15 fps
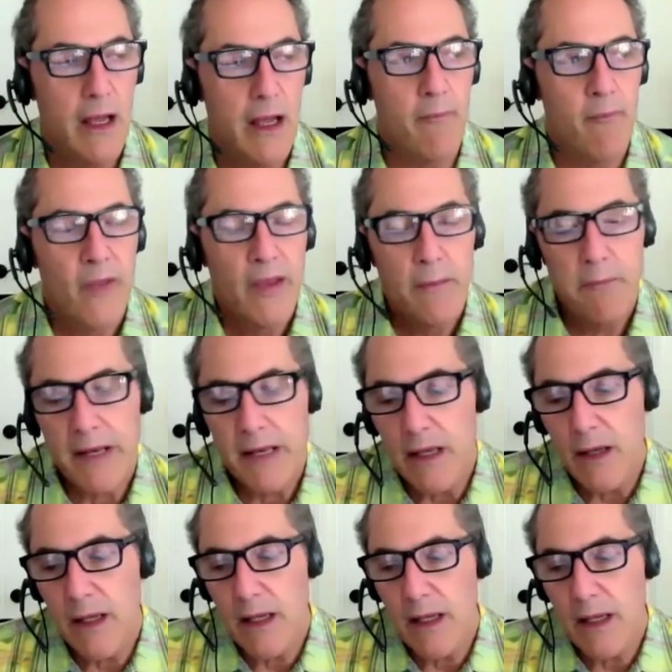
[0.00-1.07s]
Um,
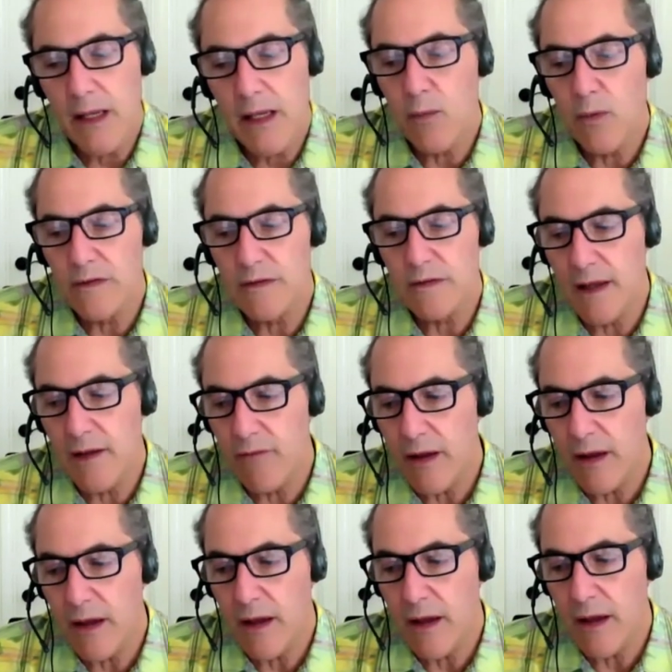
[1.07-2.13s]
but he, he was
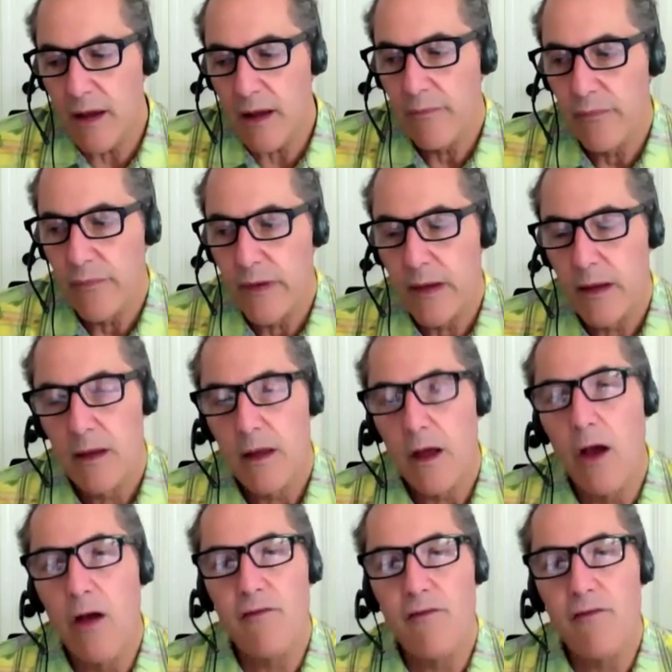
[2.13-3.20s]
never
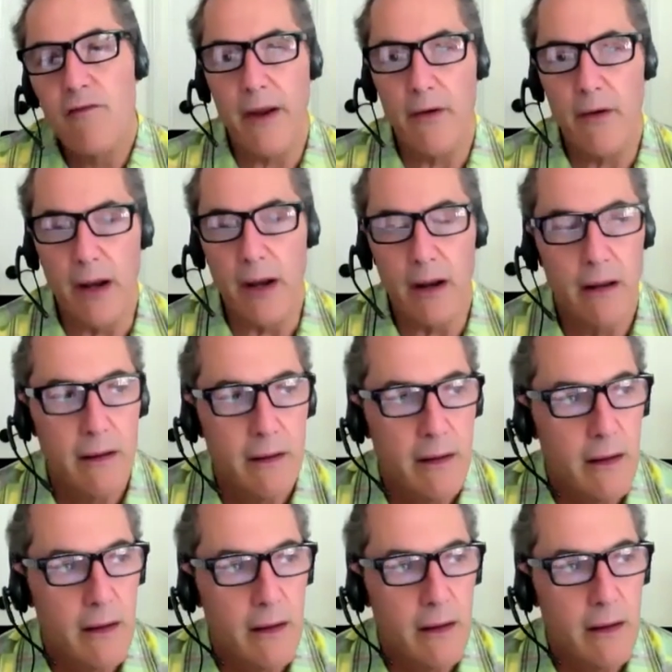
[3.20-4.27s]
overbearing.
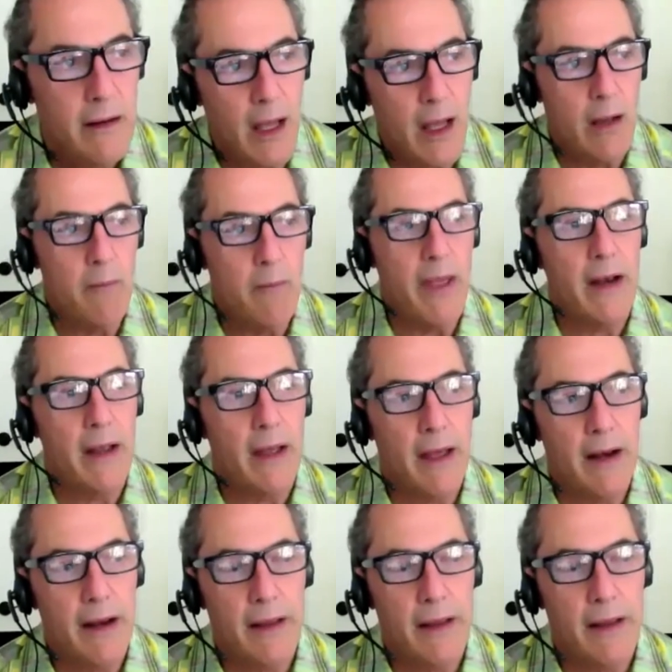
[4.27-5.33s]
Um,
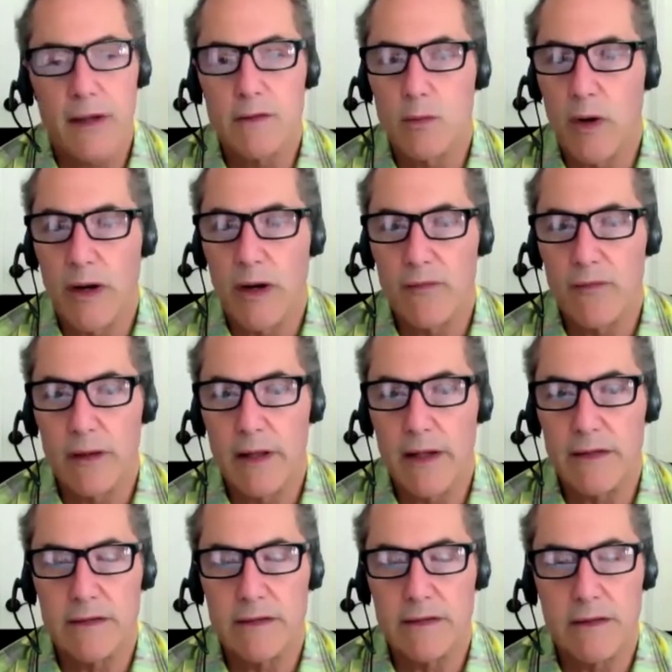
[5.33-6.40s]
and, I, and I think it's a
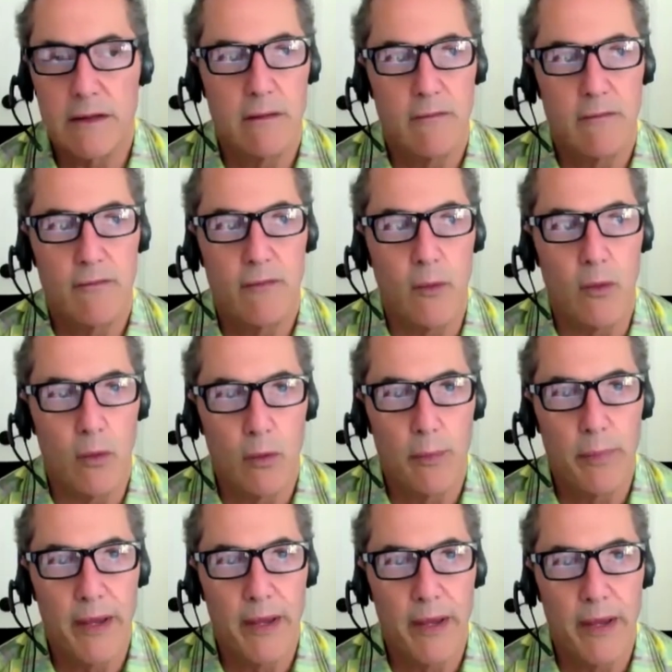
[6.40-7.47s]
wonderful lesson for
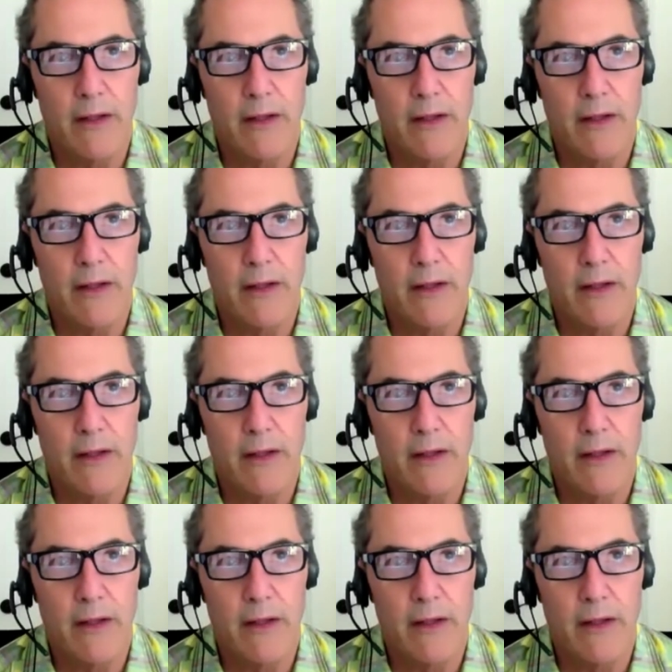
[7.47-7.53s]
all